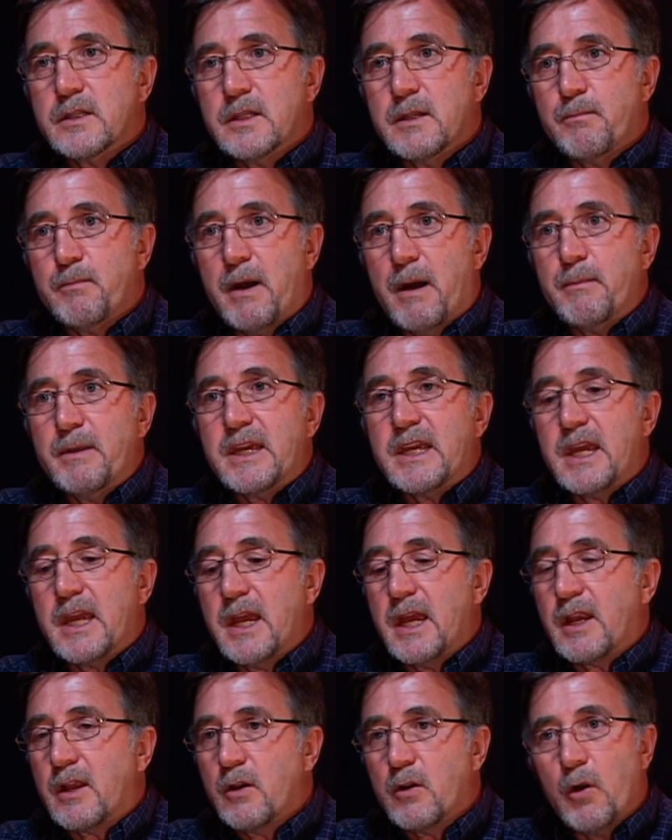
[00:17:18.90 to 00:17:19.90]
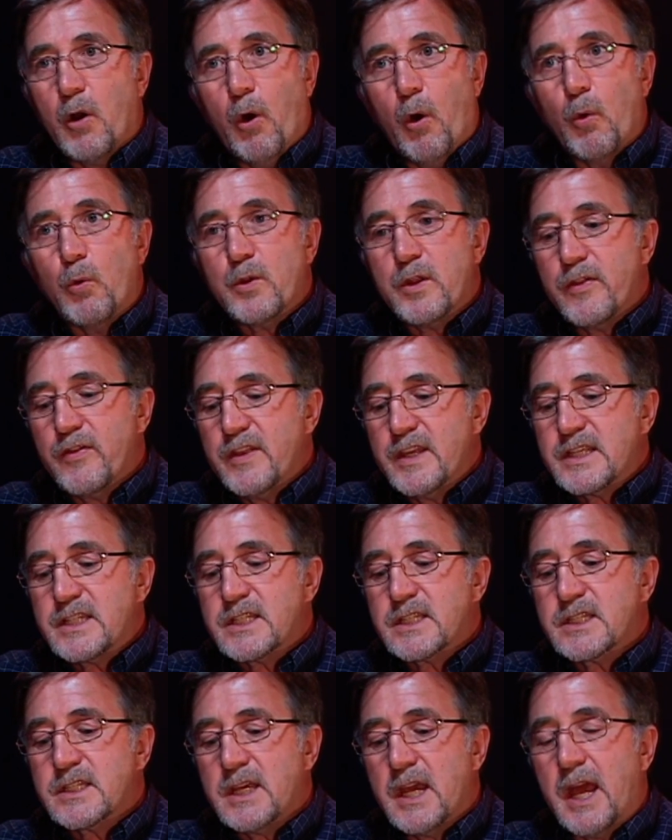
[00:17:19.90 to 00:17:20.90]
The public can go to
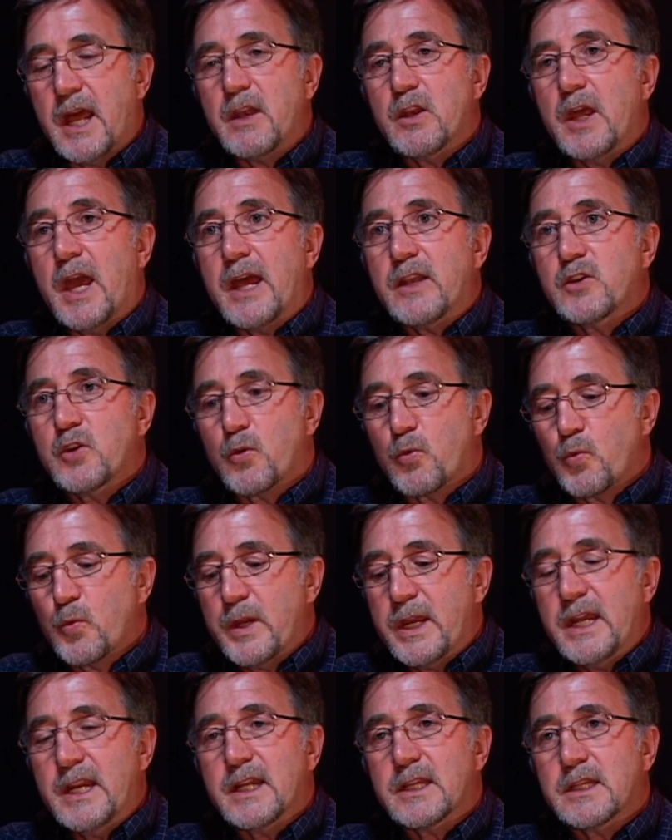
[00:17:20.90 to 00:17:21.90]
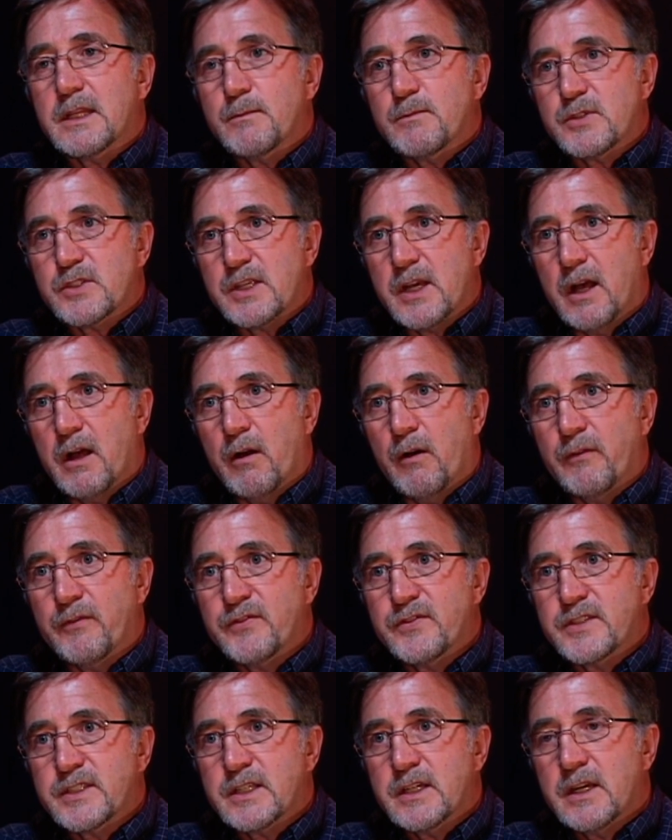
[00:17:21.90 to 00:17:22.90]
this and to read it
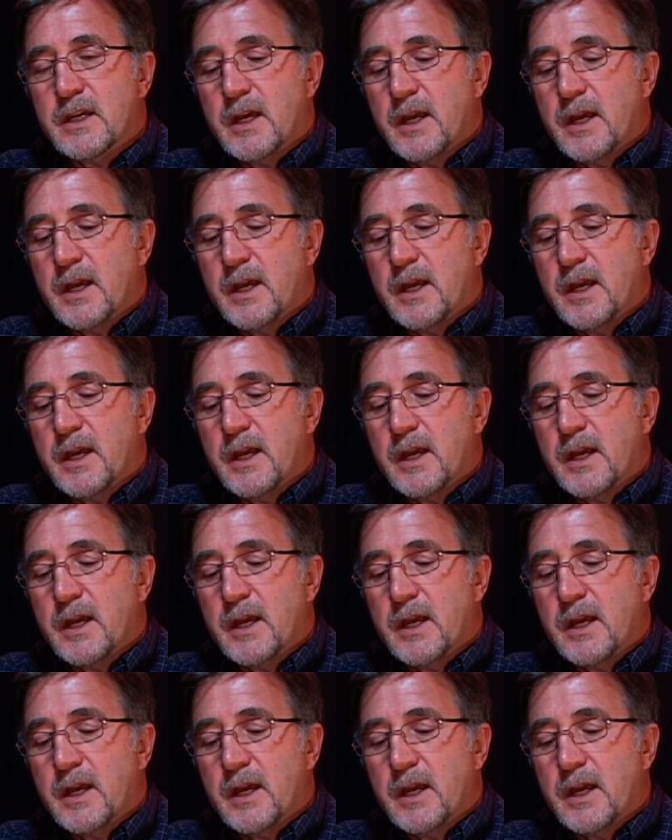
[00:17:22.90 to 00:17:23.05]
themselves.